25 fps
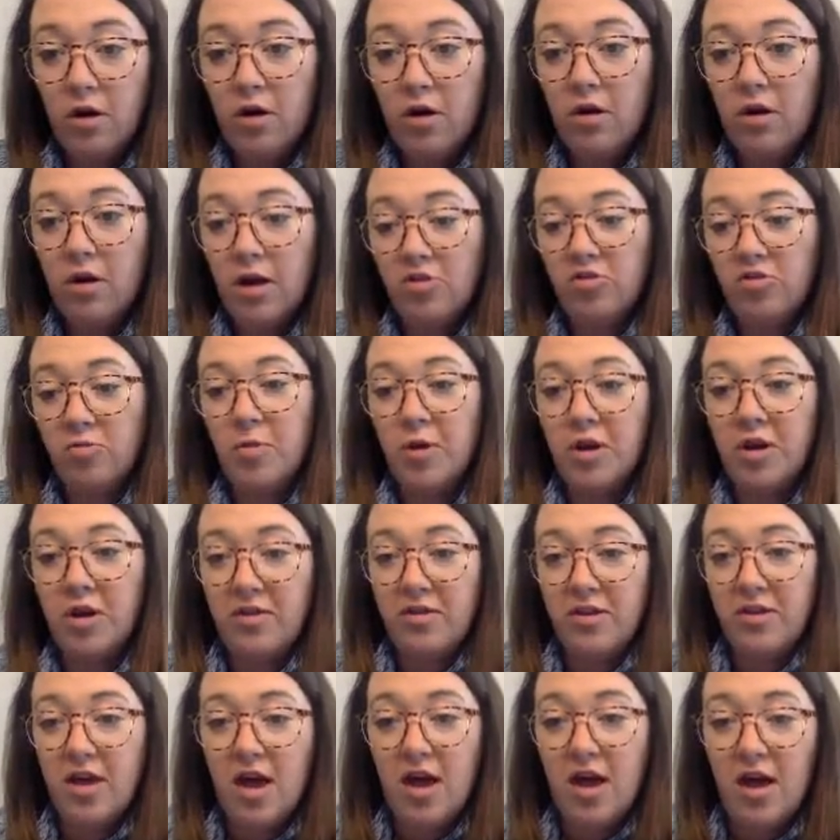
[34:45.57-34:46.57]
I just put it in
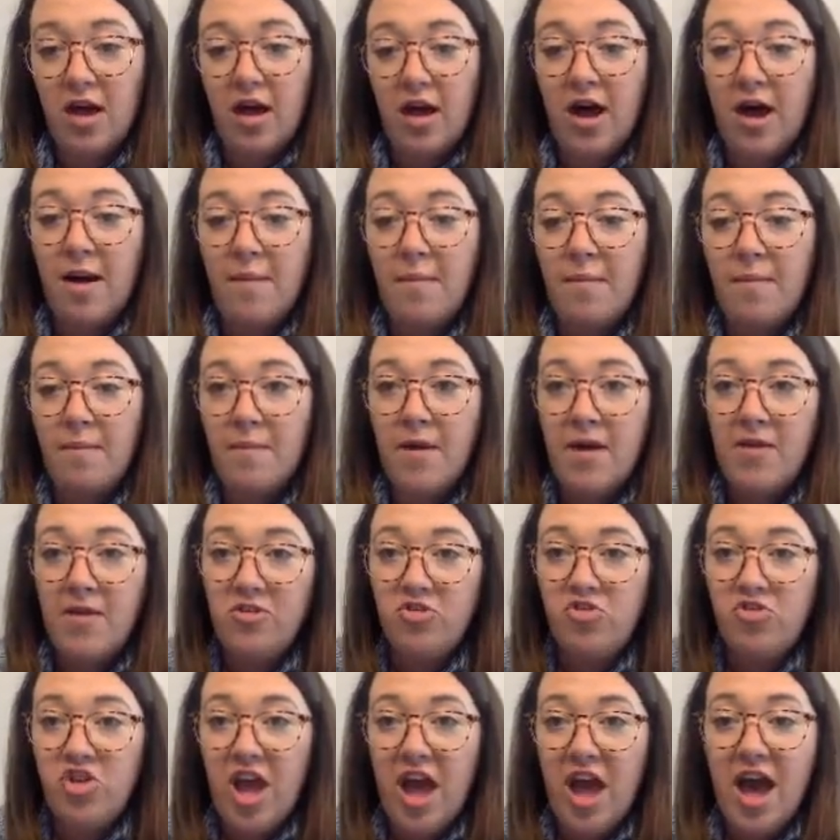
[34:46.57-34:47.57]

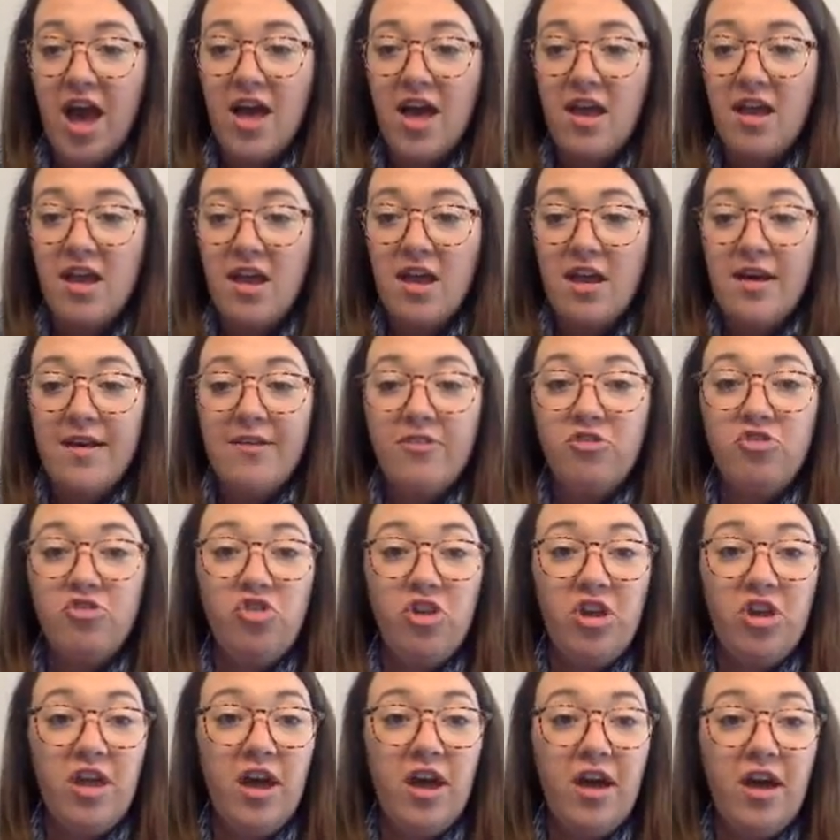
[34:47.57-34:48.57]
the chat.
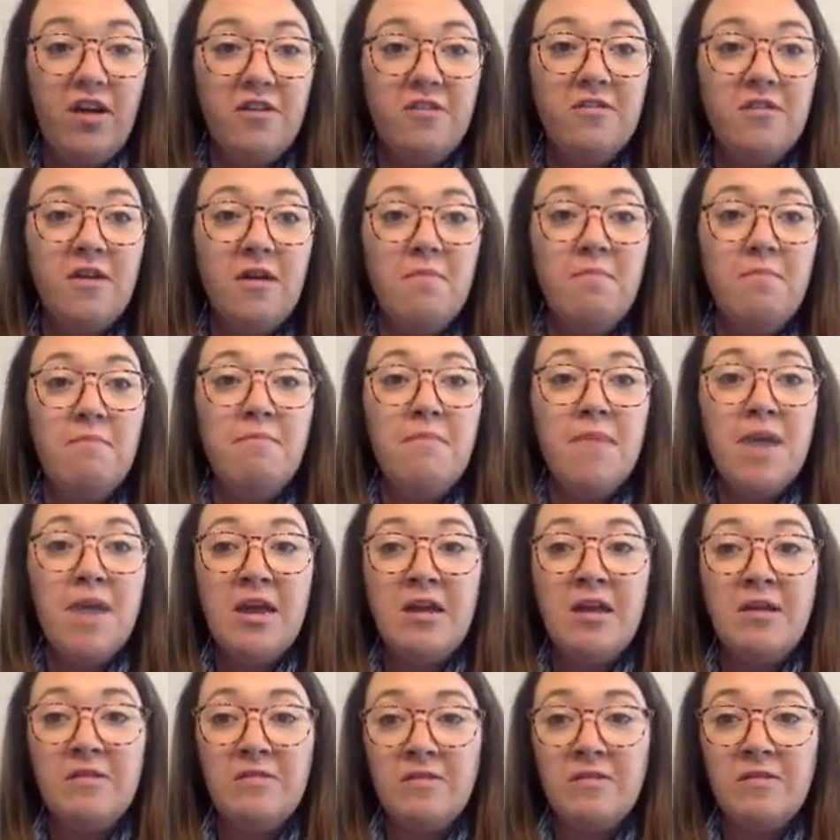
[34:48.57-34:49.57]
She has
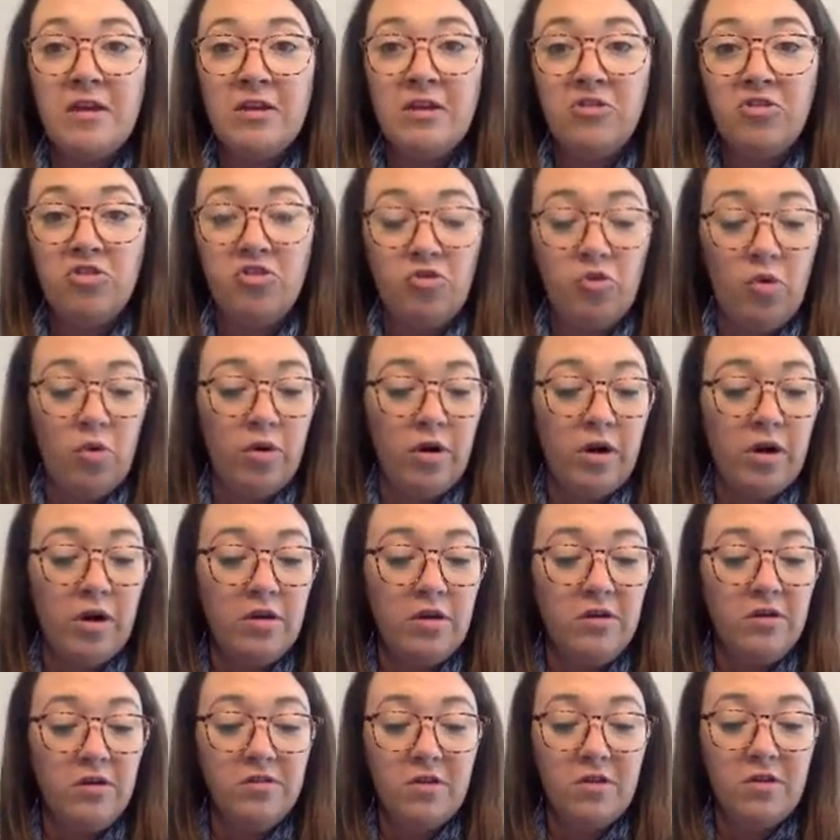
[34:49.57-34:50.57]
amazing
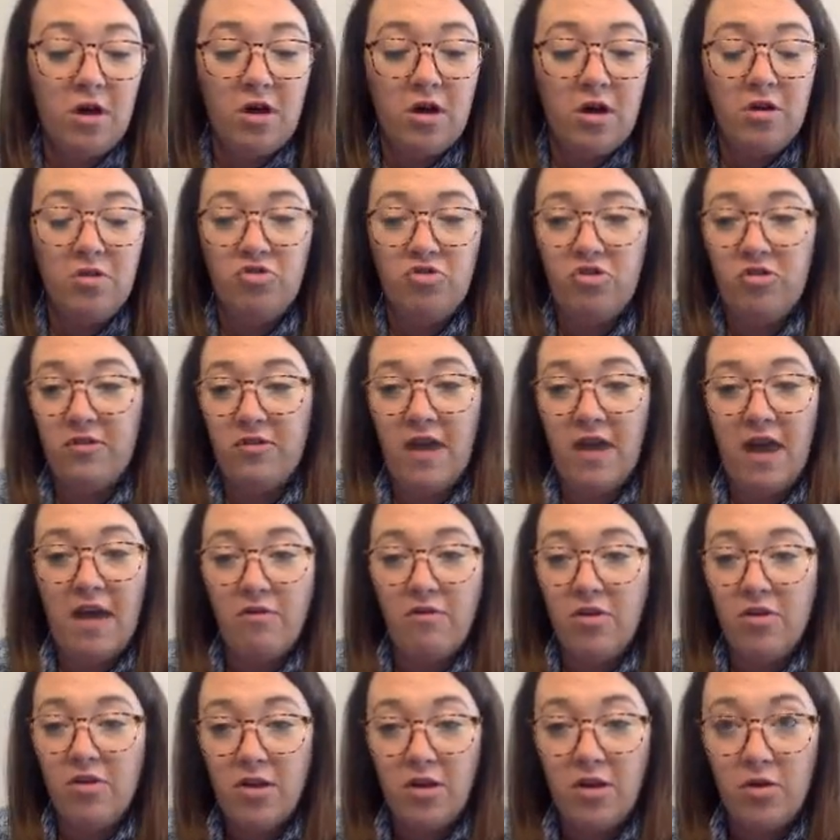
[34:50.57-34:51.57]
tutorials on just
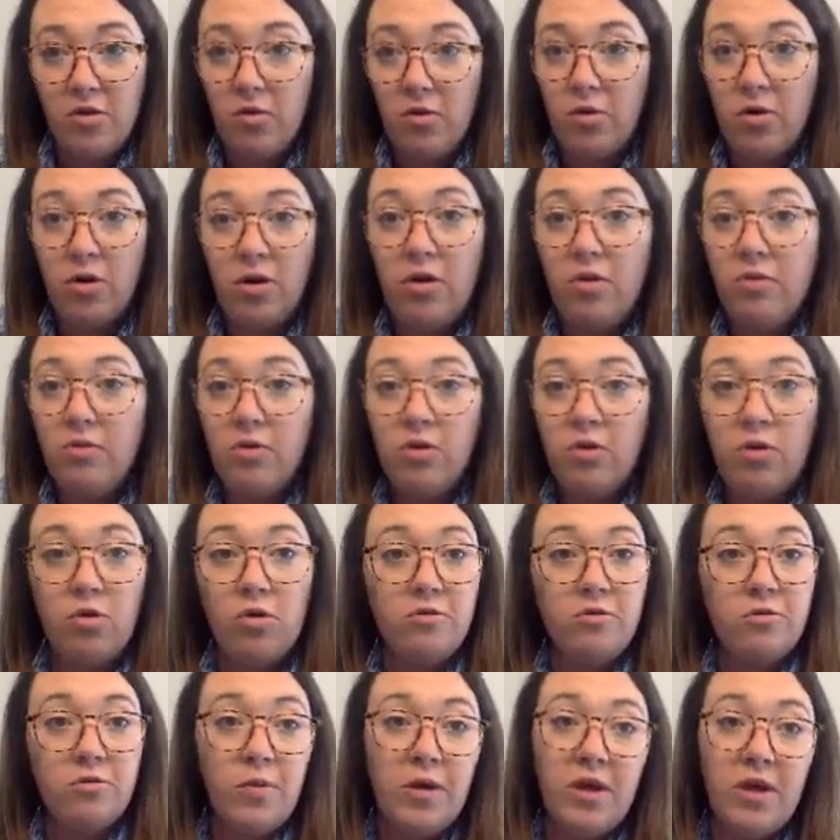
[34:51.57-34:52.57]
everything Google
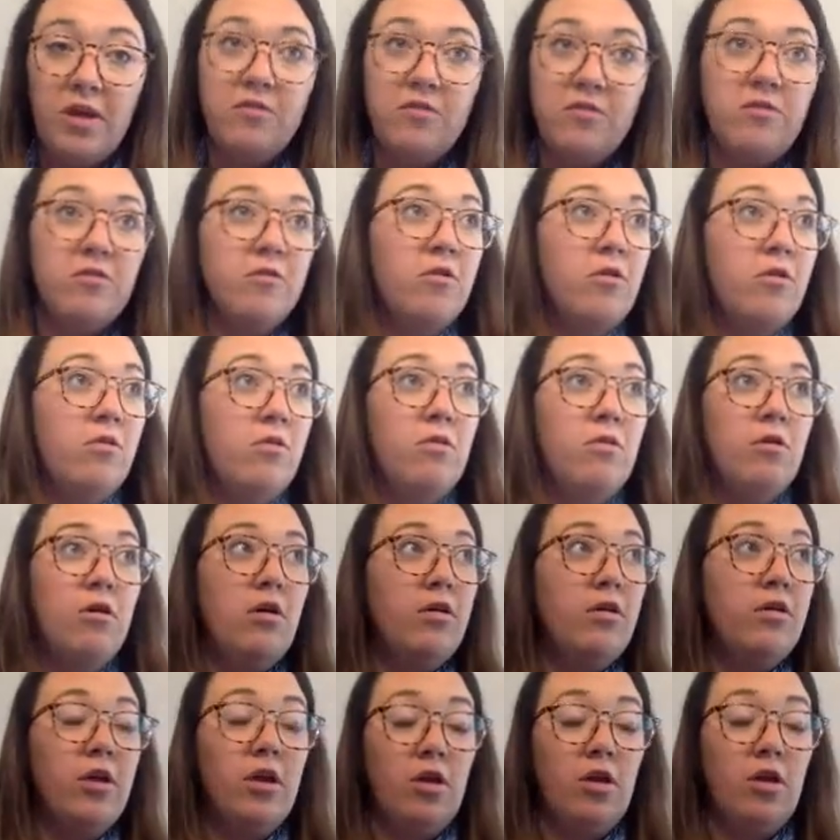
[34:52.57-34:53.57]
Suites,
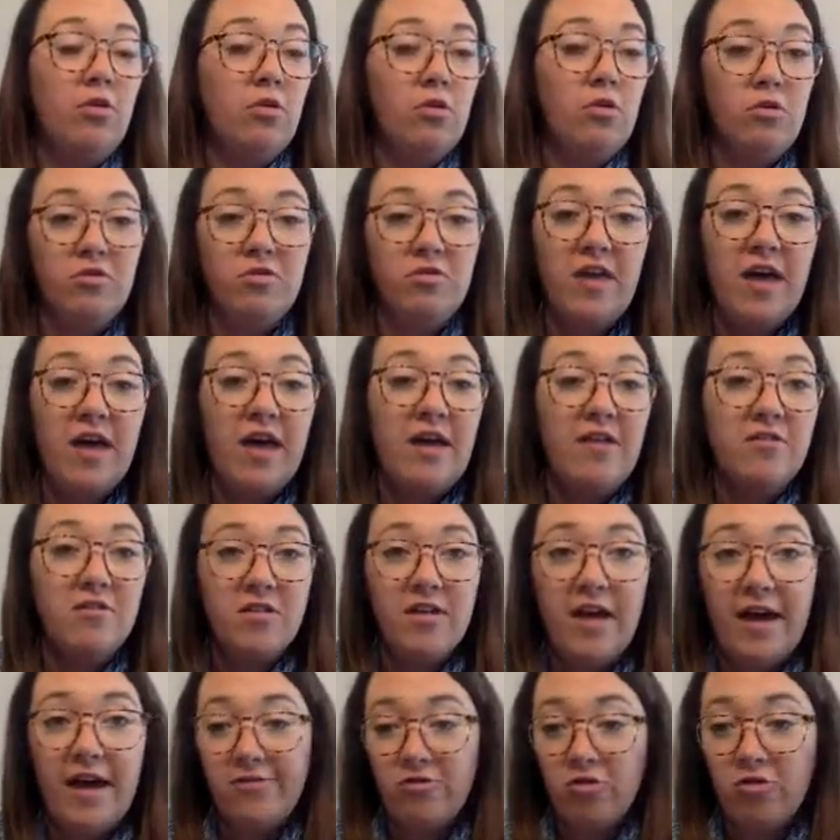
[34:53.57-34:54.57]
Google, Google Slides,
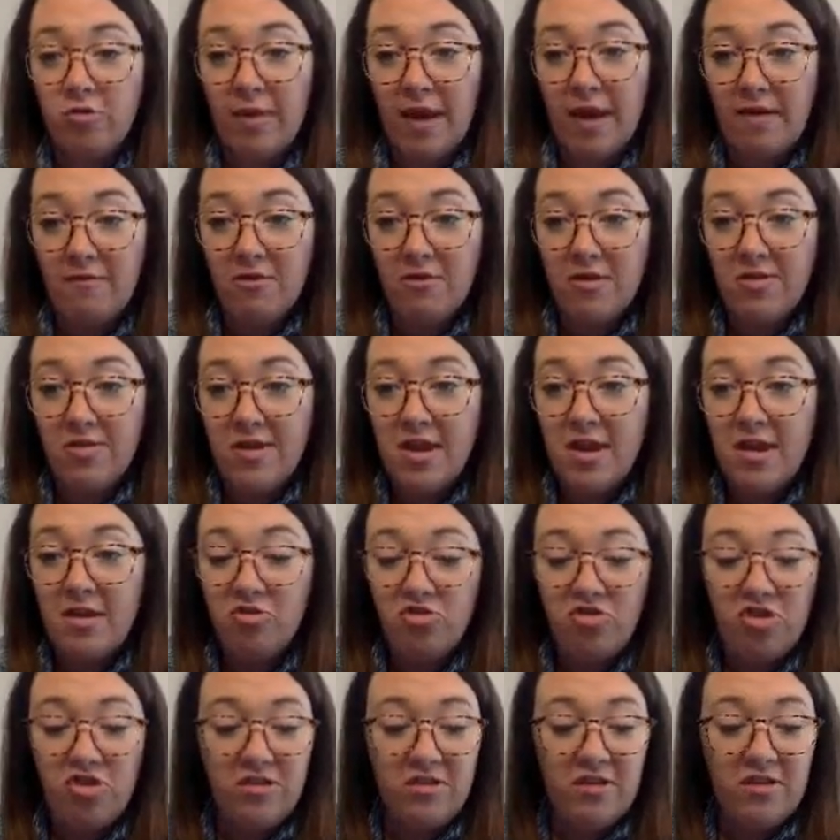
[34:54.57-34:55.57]
Classroom, everything.
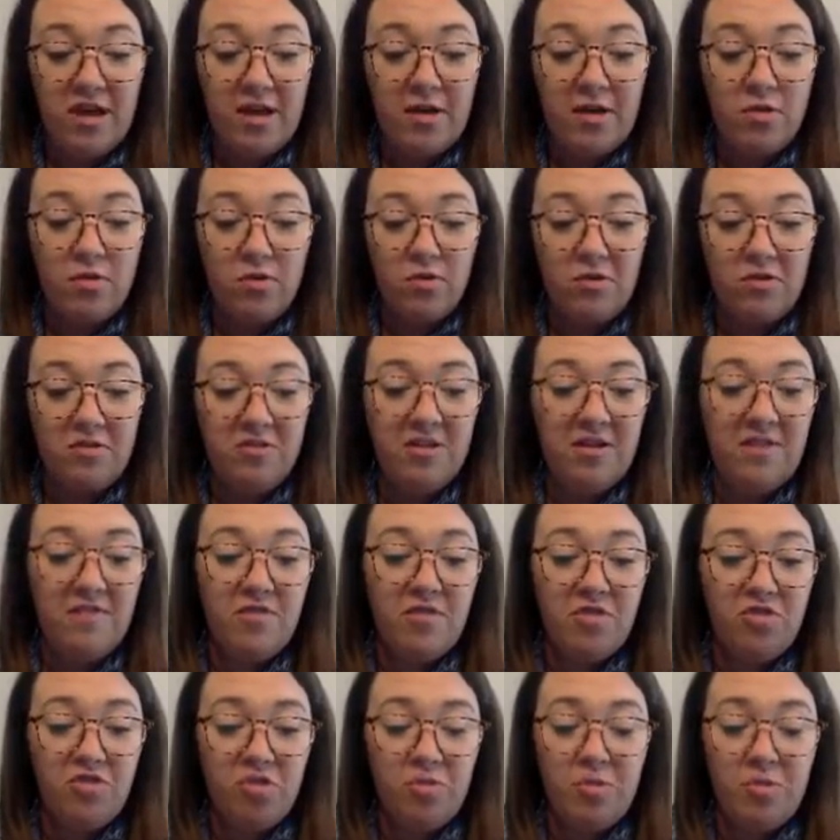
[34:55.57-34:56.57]
She has a lot of cool stuff
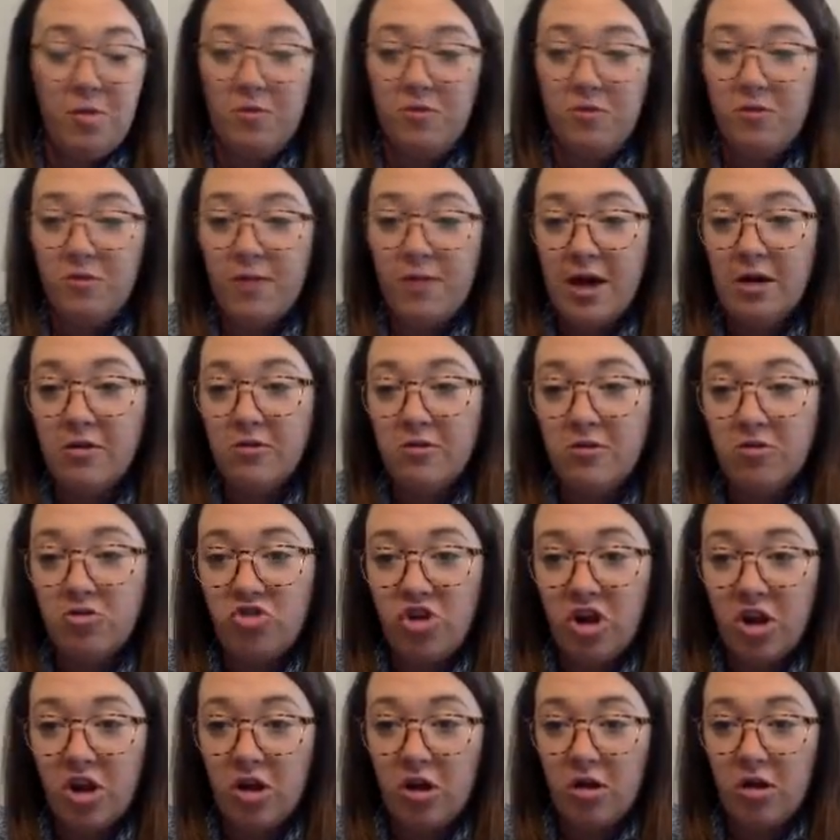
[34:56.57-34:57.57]
that she posts about, so
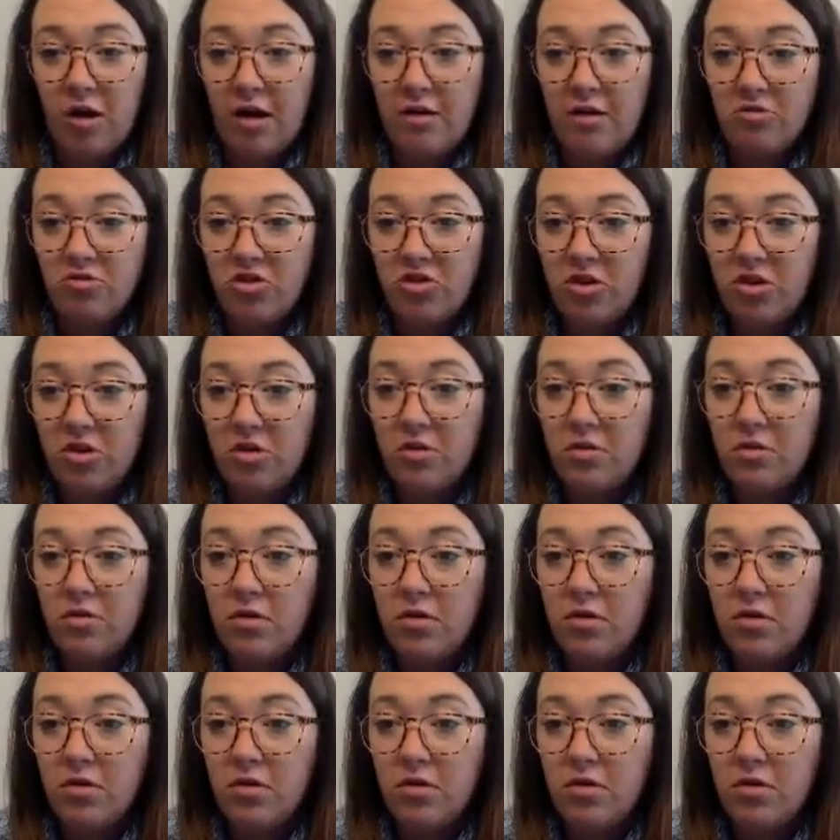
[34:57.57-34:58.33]
check her out too.